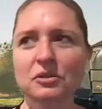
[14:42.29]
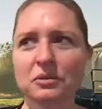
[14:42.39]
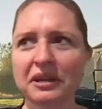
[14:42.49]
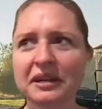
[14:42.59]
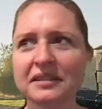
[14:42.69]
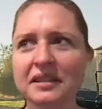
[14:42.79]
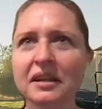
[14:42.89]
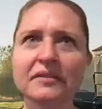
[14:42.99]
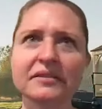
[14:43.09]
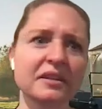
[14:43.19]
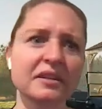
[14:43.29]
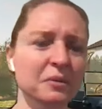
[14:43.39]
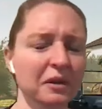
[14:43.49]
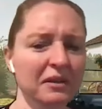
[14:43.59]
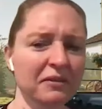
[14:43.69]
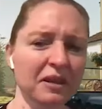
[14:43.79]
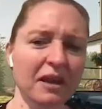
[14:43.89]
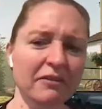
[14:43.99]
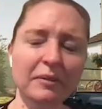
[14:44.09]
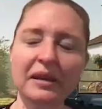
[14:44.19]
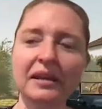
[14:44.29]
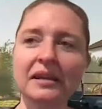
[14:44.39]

tourist, and then all of a sudden he's working for the government,